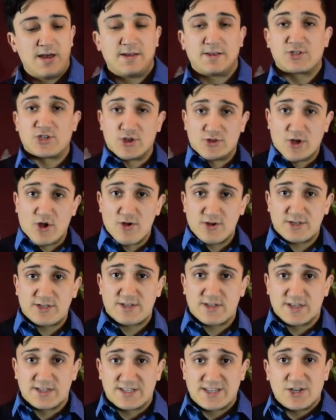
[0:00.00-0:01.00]
So
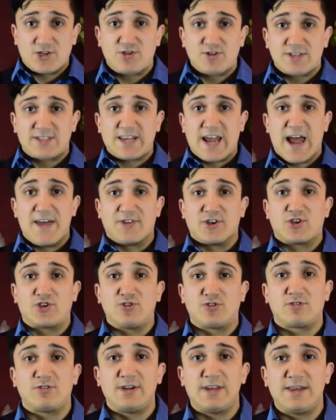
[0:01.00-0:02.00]
the citrus and the
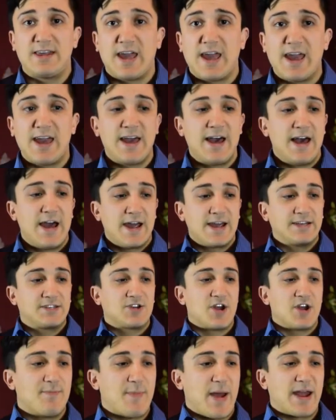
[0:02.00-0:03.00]
sugar in there is
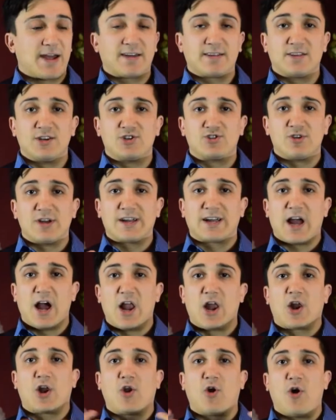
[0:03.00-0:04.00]
make the drink
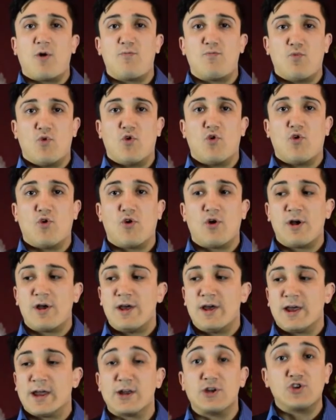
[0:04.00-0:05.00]
a lot more
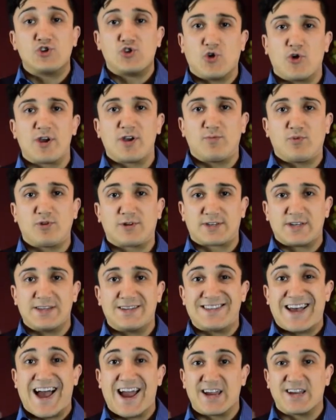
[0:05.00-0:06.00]
enjoyable to
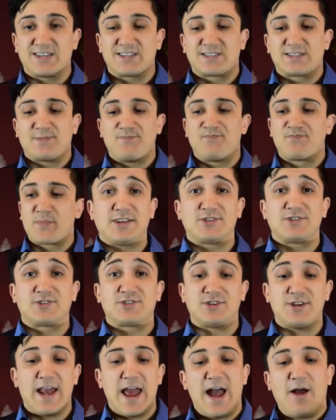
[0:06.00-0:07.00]
taste.
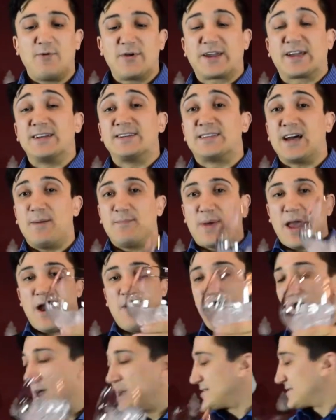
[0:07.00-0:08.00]
So now we can dump
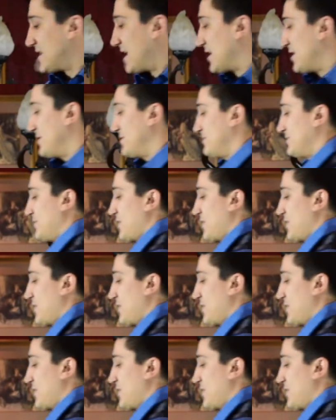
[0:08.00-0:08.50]
our ice up.